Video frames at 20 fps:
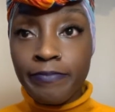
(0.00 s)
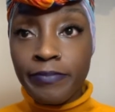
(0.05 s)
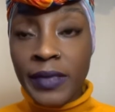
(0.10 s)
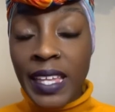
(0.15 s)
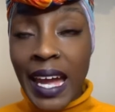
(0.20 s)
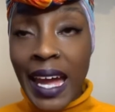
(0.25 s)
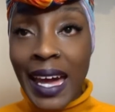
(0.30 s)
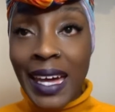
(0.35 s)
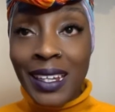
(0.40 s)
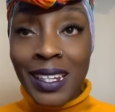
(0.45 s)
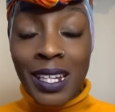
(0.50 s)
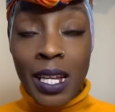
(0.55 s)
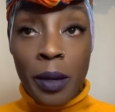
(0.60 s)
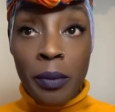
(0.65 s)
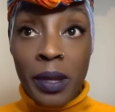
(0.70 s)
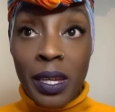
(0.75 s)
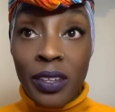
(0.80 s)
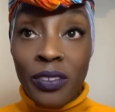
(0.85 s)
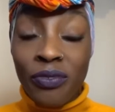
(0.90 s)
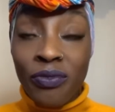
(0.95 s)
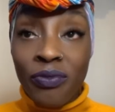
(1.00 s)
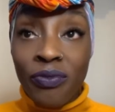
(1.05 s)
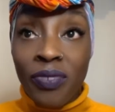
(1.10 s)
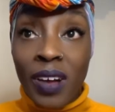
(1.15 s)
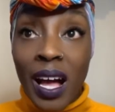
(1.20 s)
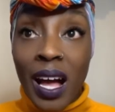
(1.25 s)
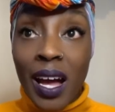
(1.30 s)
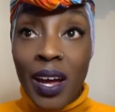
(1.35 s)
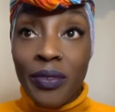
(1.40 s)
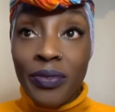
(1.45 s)
that and I made
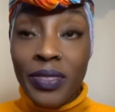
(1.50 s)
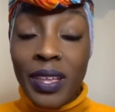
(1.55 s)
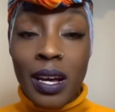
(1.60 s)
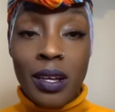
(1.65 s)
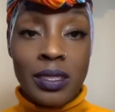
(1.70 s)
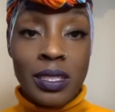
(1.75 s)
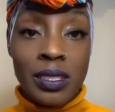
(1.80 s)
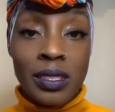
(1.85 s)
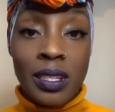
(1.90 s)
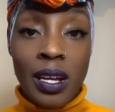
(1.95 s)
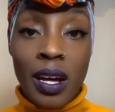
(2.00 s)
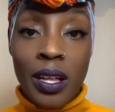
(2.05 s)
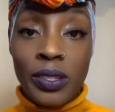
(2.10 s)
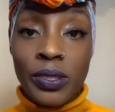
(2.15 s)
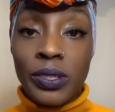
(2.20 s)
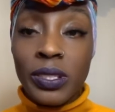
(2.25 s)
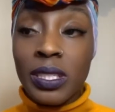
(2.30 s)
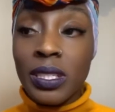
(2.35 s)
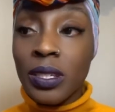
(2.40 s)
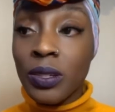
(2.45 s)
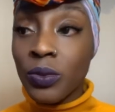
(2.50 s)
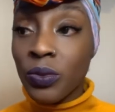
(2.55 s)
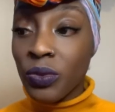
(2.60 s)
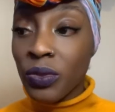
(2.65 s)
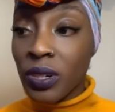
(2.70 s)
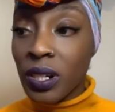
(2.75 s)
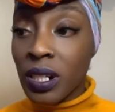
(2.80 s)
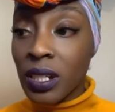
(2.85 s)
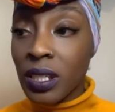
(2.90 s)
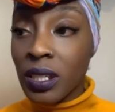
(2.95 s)
$5,000 in
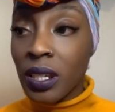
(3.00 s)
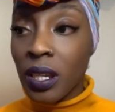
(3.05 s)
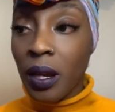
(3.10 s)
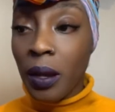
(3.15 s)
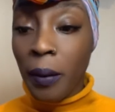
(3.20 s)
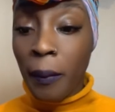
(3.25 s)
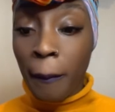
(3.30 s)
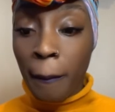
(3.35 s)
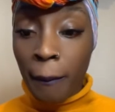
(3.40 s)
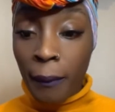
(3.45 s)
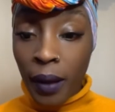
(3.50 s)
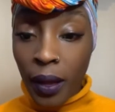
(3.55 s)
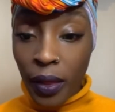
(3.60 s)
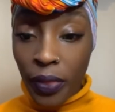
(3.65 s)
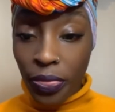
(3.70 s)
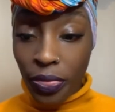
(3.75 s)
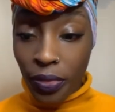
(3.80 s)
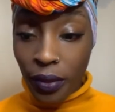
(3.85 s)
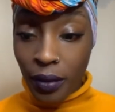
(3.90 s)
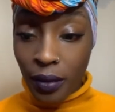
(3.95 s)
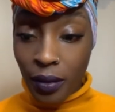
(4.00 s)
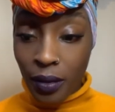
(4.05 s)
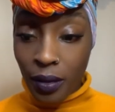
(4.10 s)
one month.